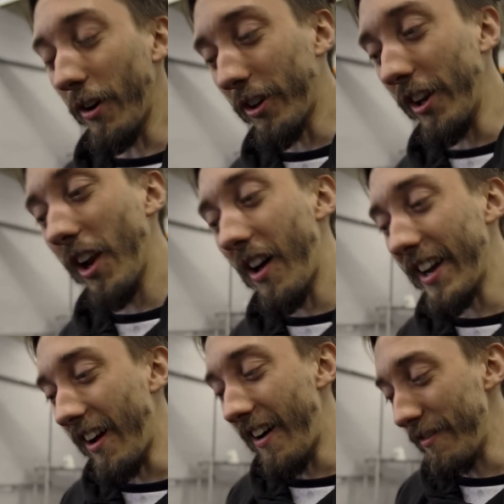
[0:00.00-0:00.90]
not going to
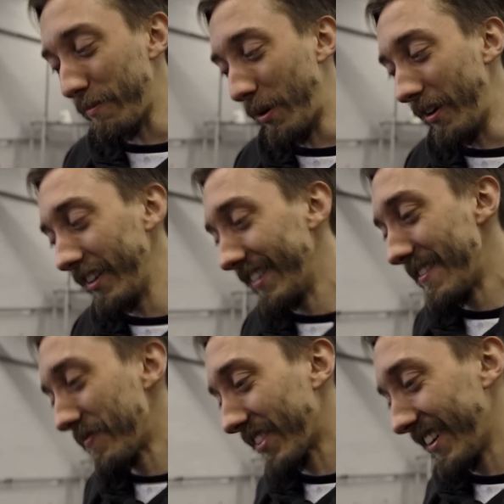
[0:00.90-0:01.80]
lie.
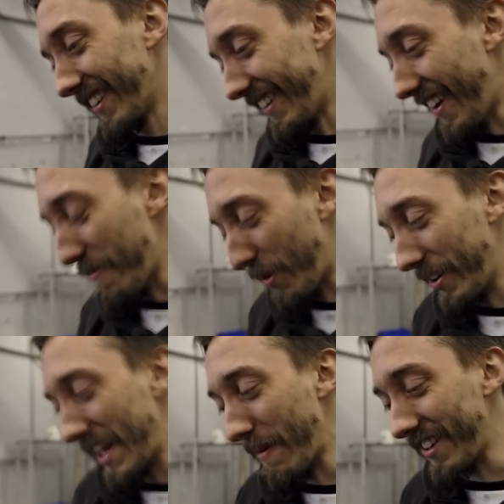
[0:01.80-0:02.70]
I
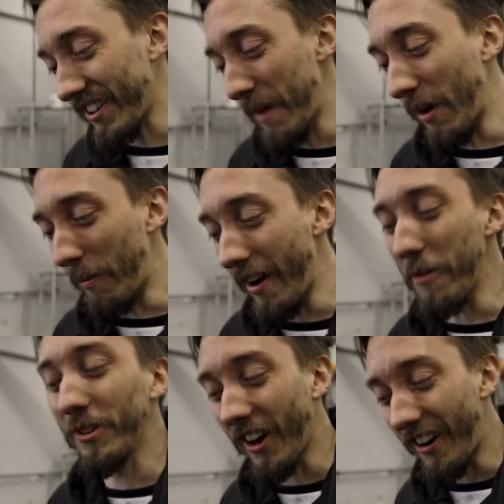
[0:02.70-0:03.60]
put an eBay turbo on my
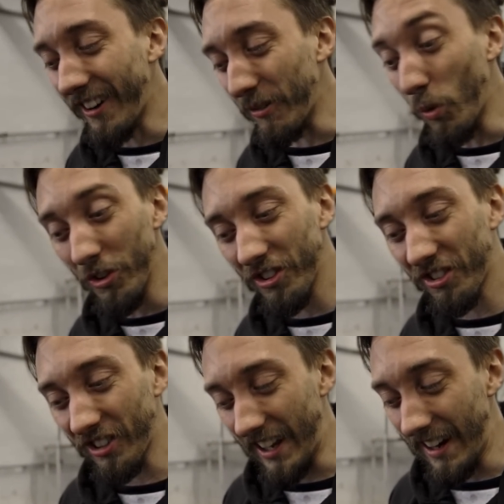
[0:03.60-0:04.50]
own car
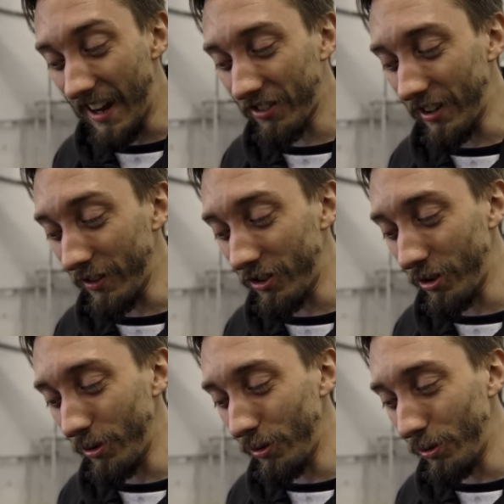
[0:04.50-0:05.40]
once. It lasted for
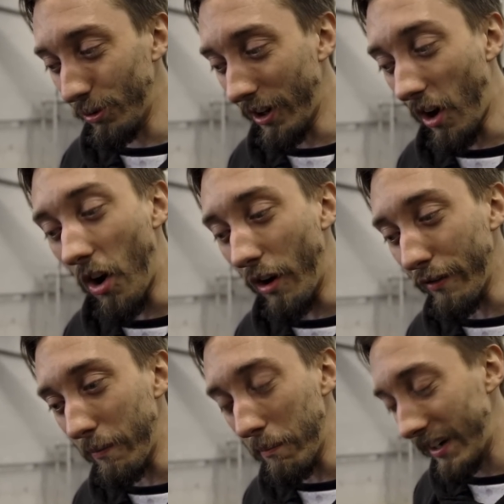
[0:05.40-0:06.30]

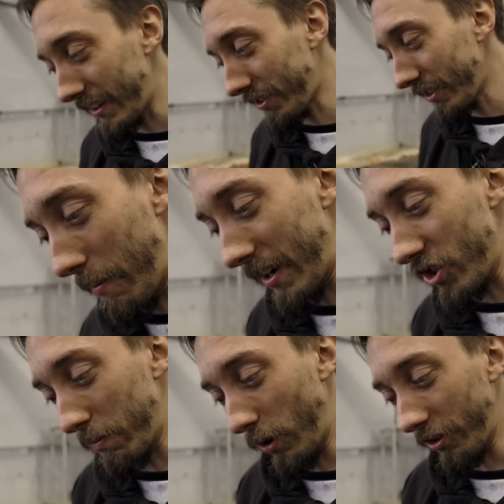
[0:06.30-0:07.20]
2.5 minutes. I
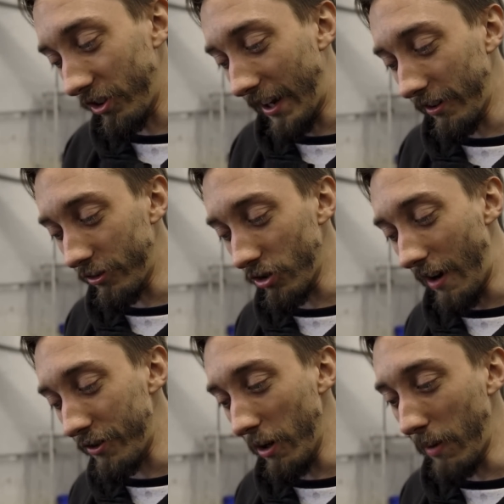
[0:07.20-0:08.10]
managed to pull to the end of the
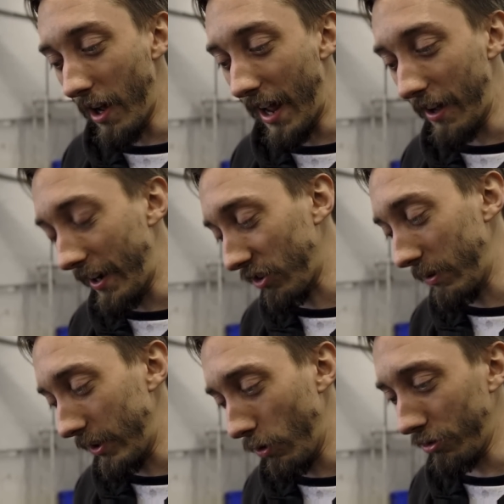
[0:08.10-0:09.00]
drive, do a burnout, and next
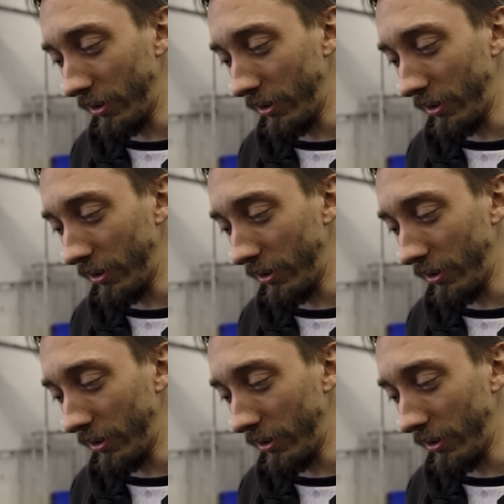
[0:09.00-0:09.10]
minute the oil